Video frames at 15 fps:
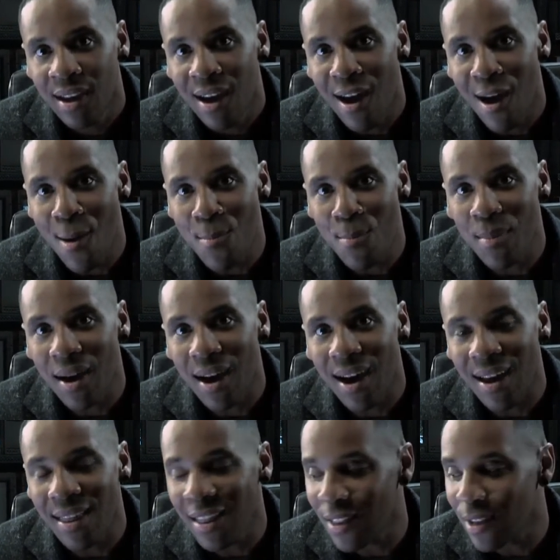Um,
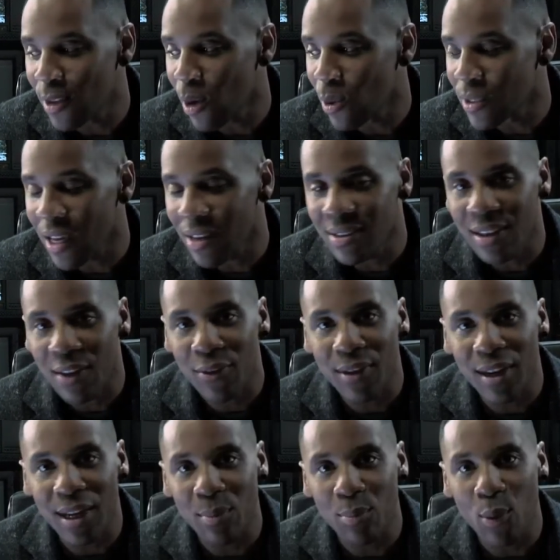I think the Doll's House
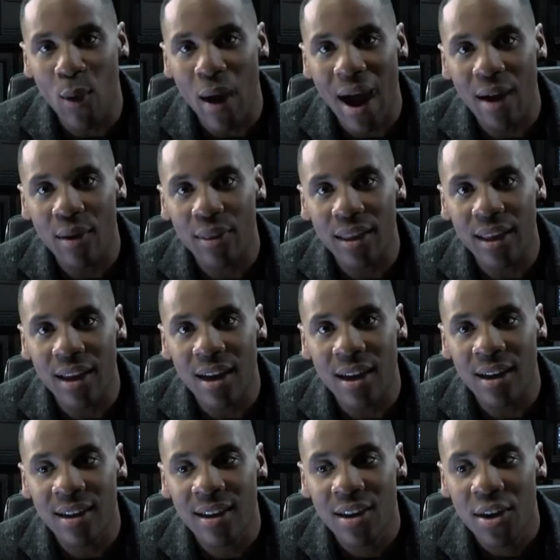definitely brought out the
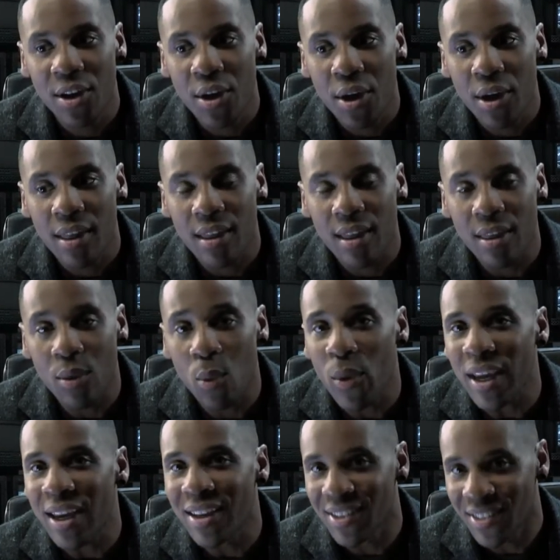uh, the weaker